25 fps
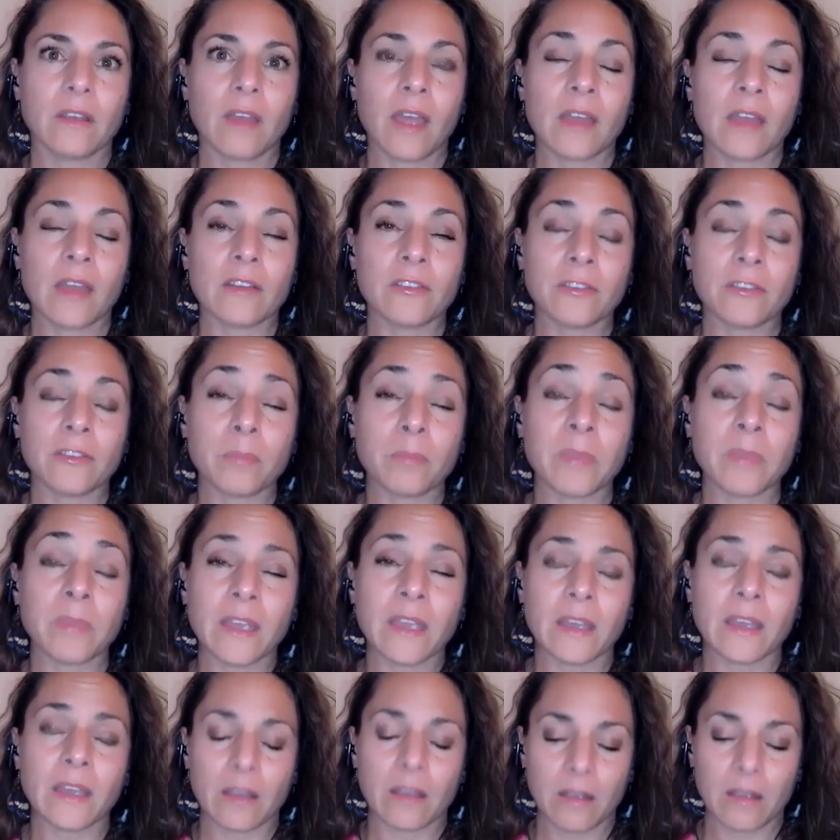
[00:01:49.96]
and
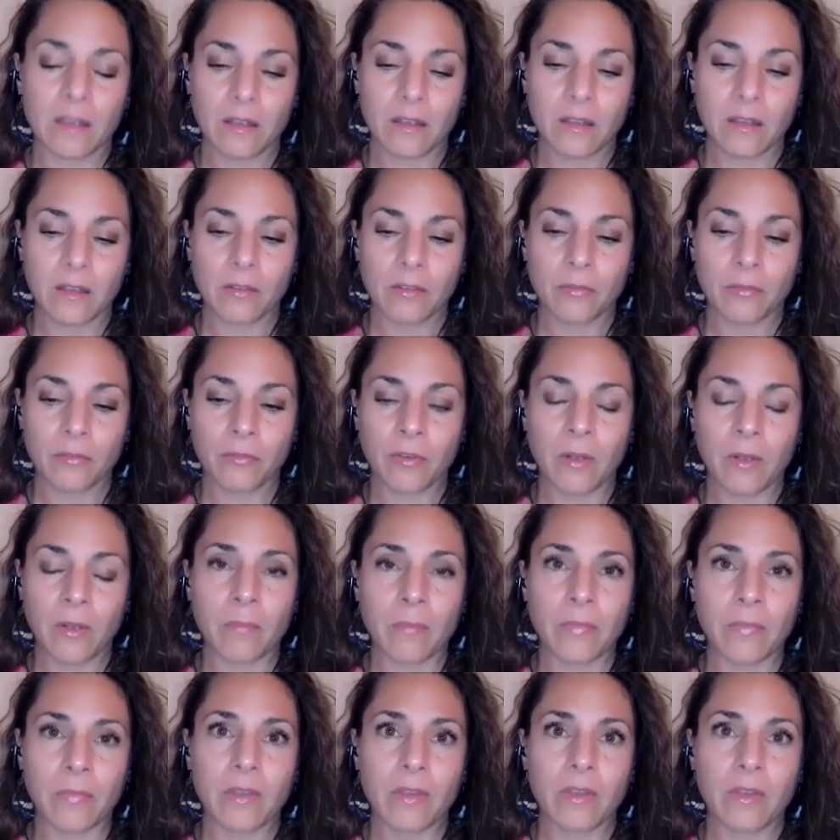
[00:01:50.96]
speak
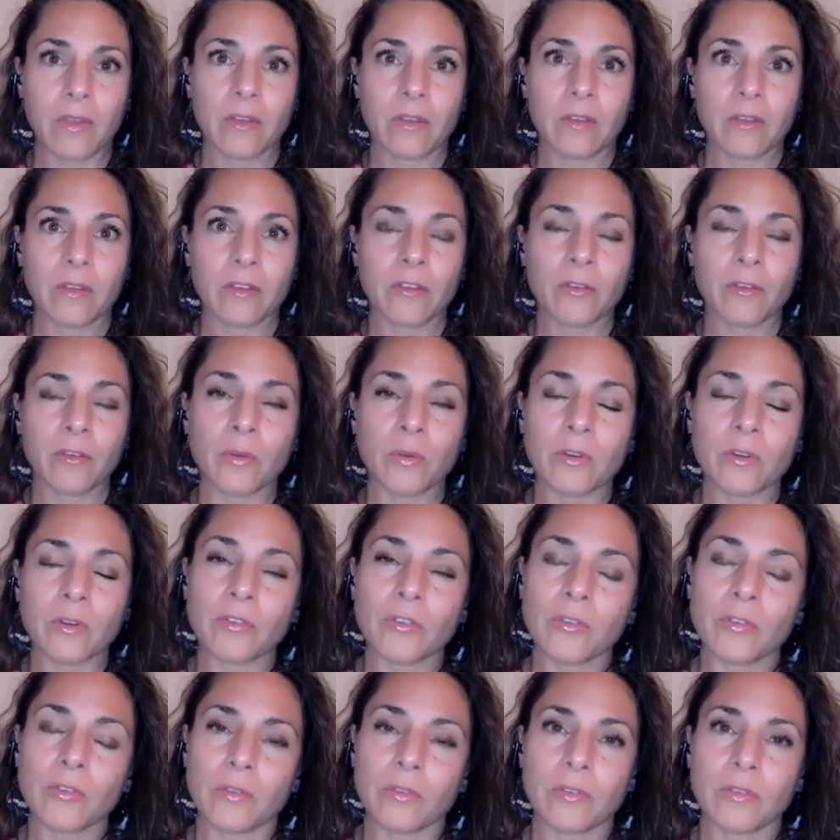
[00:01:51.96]
from your
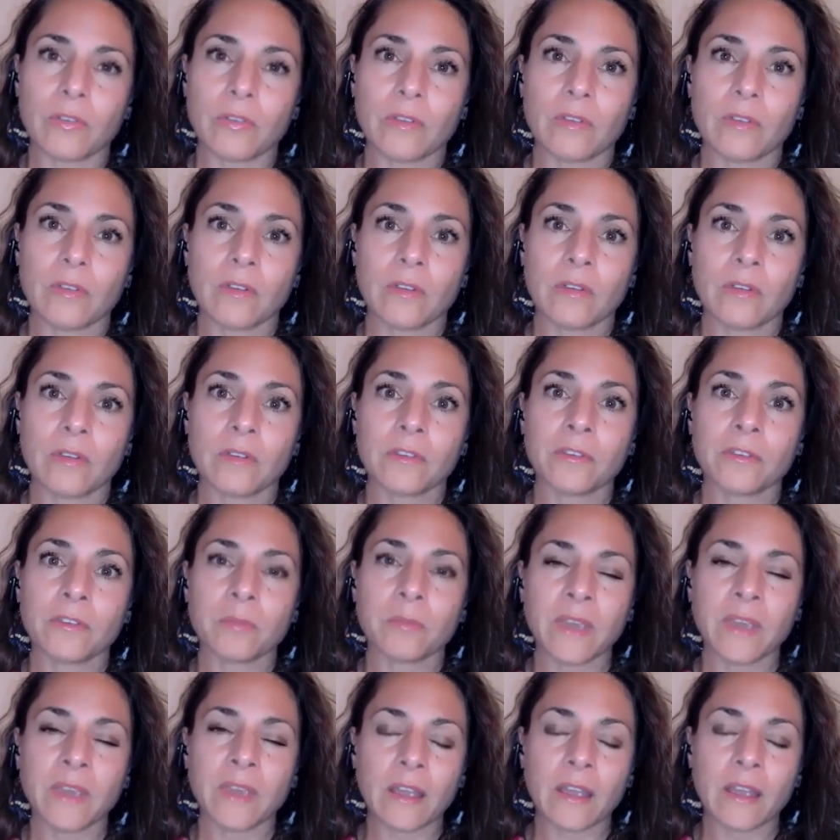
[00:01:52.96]
truth.
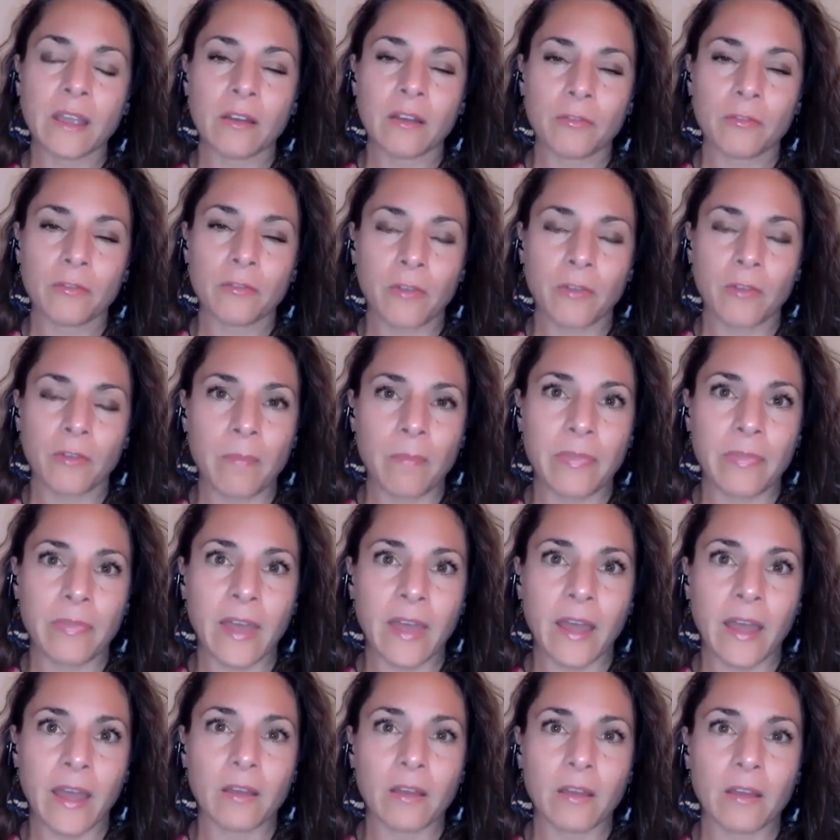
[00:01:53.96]
Speak from
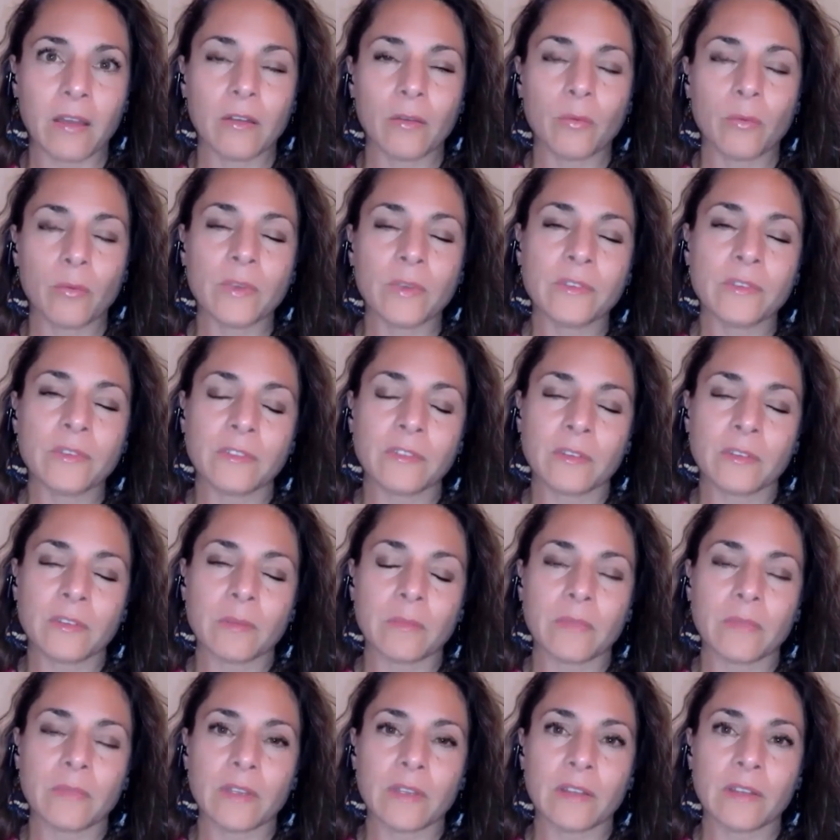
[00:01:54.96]
that
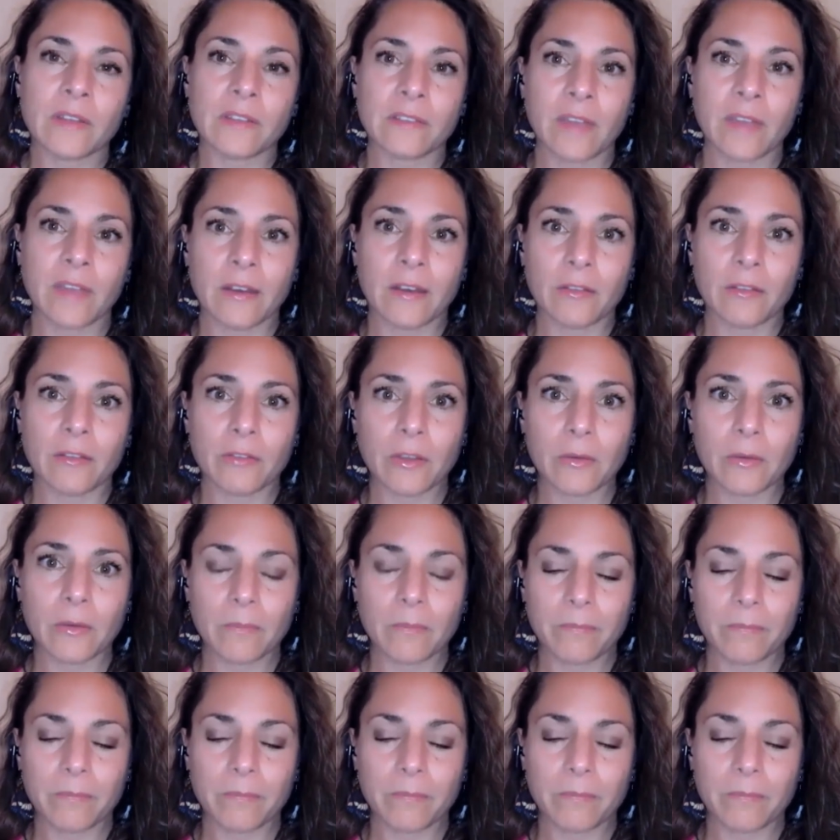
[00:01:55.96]
wisdom inside of you.